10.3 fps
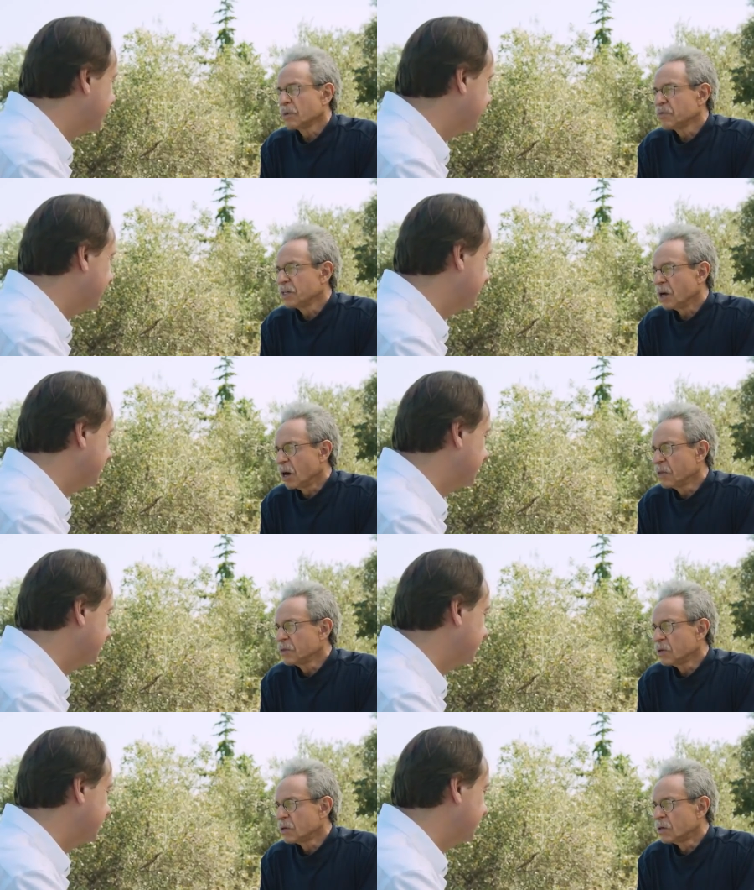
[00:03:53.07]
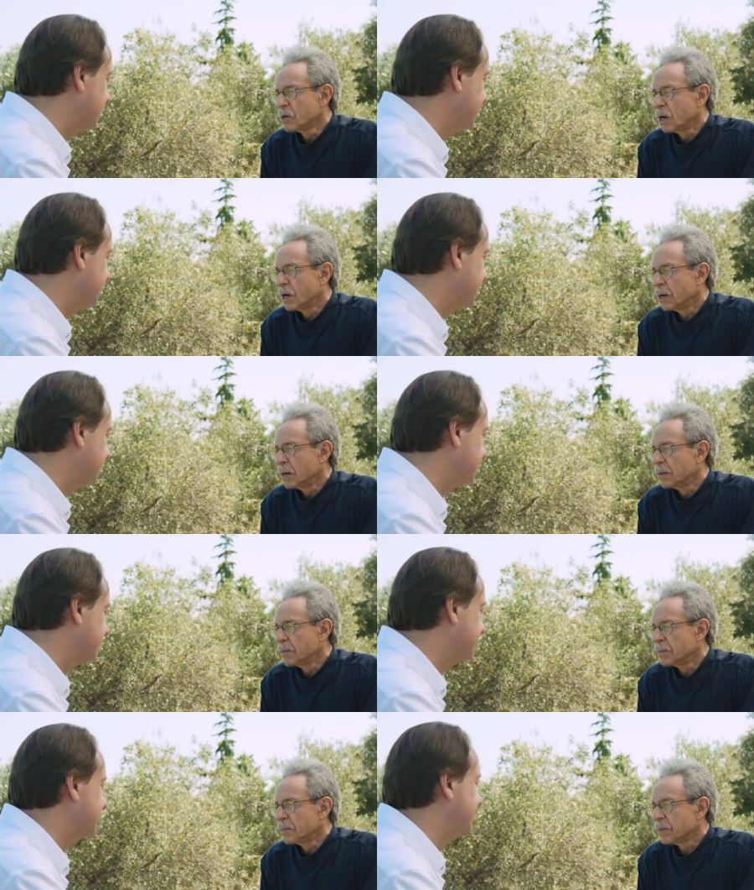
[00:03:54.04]
Speaker 1: of the other
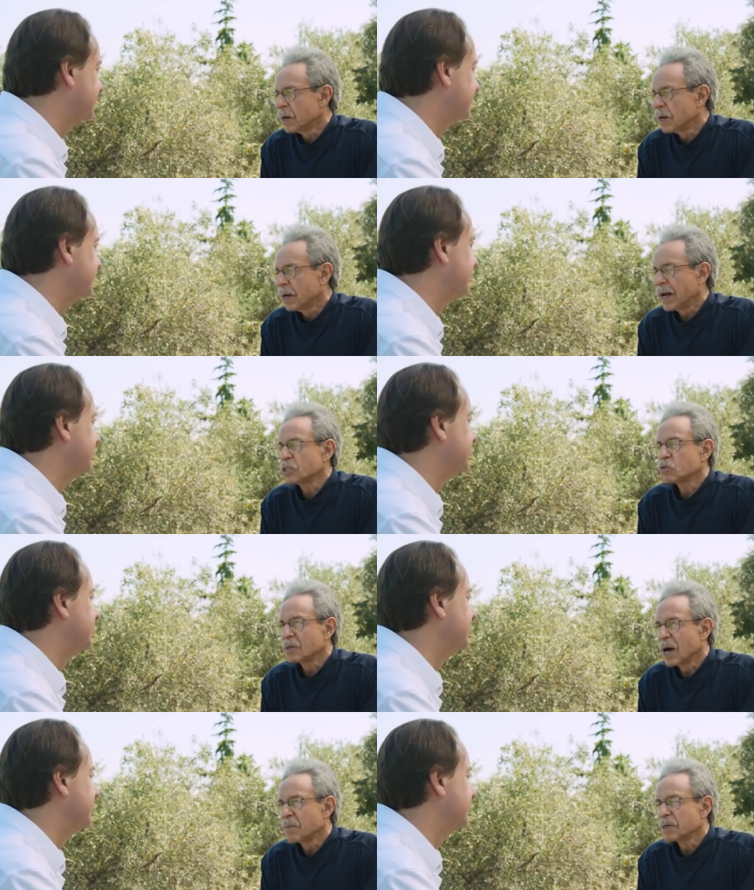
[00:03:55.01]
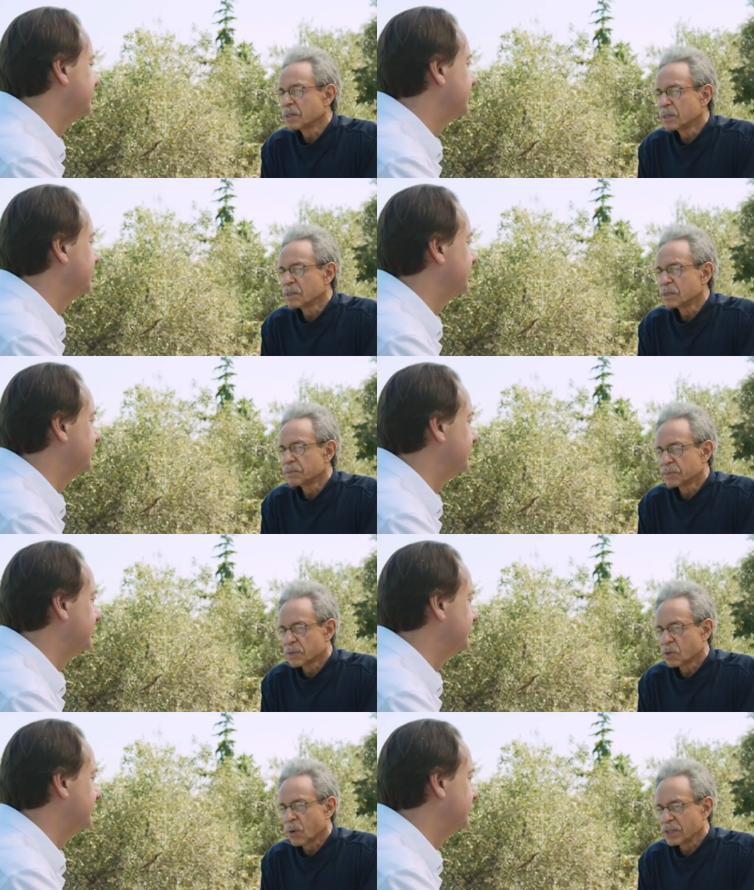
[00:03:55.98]
um, uh, astronomical
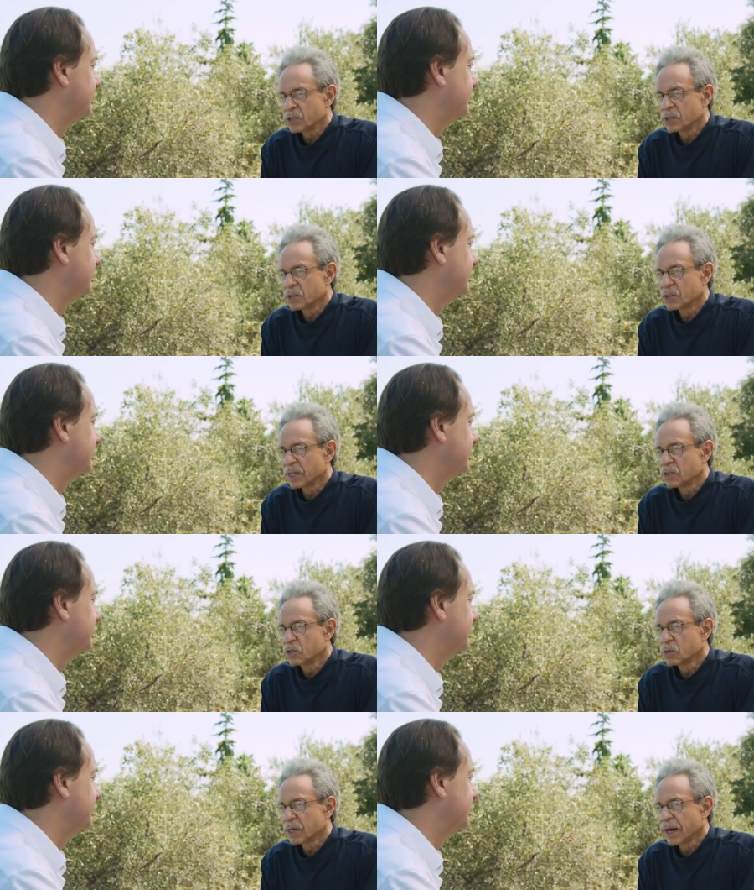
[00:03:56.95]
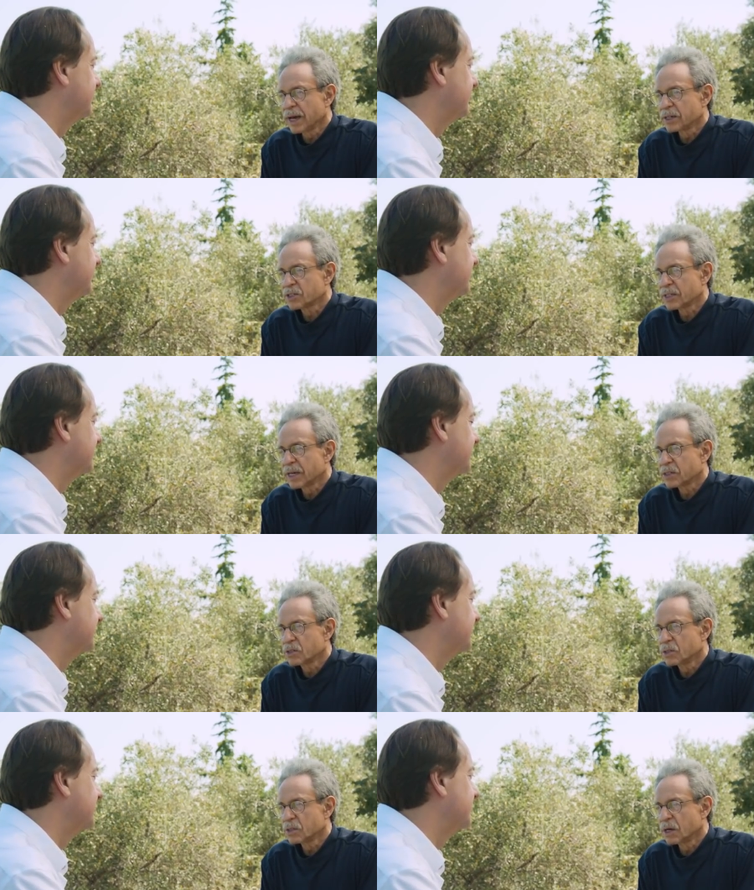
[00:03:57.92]
questions that you could ask that
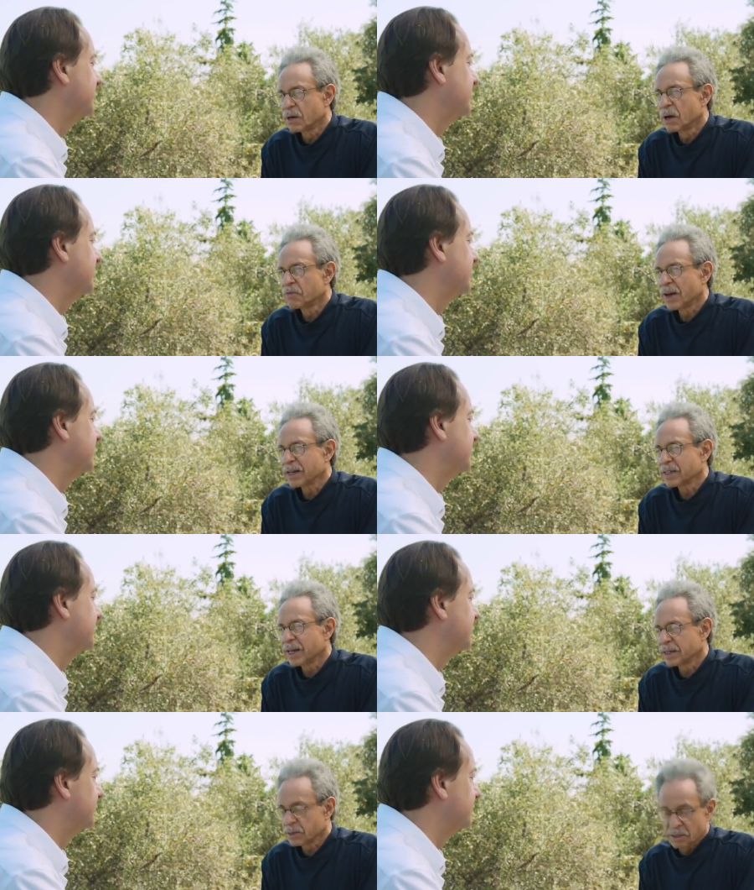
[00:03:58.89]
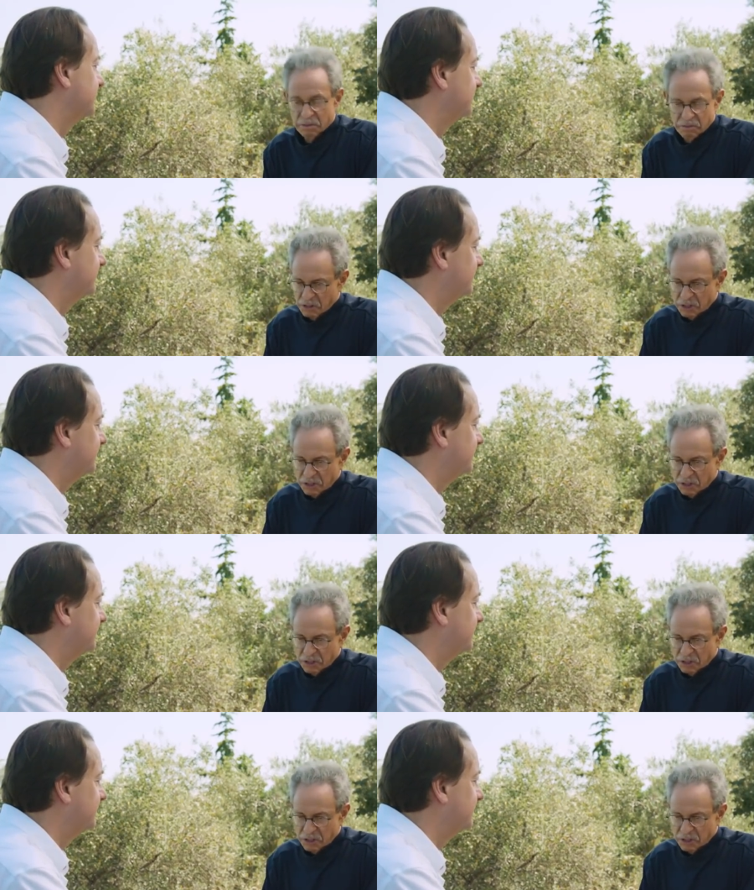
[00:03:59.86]
could uh, affect that? Uh, for